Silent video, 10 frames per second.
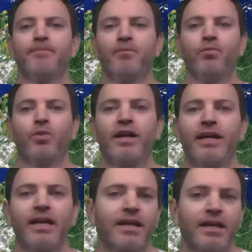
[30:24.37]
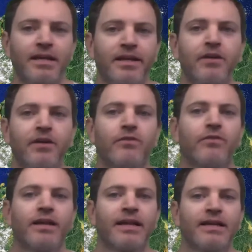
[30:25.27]
we're not getting any younger,
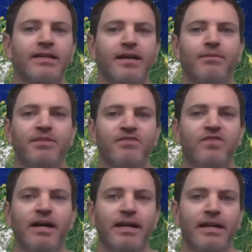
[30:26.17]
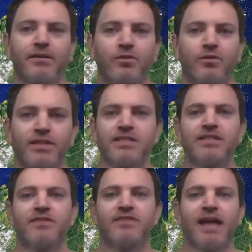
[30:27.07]
friend. Like, time is flying and crazy
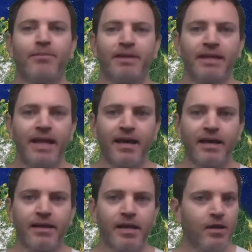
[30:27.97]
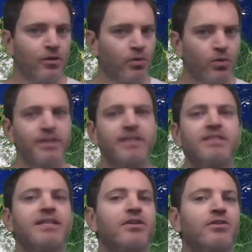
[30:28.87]
stuff's happening, and the world needs
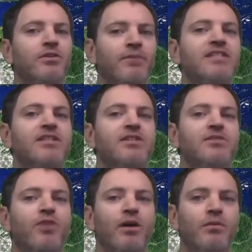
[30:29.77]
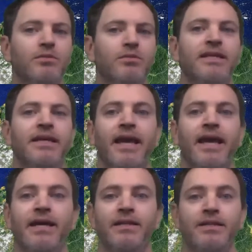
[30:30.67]
to hear your message probably.
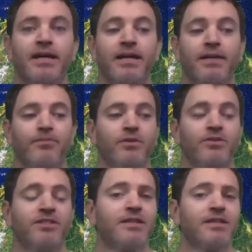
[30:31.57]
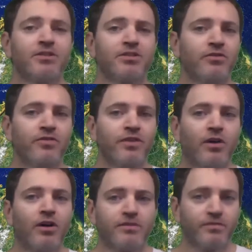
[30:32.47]
And you're still here, so you feel
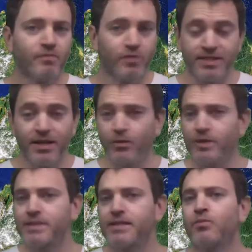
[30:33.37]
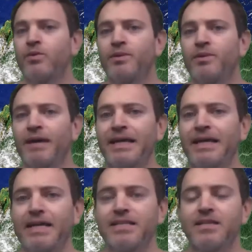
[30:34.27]
called for some reason, would be my
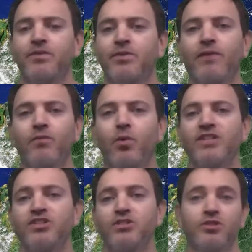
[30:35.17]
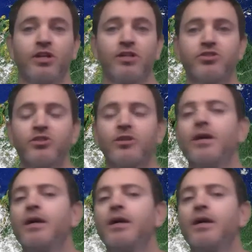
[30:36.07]
guess. If you have questions, you're not sure,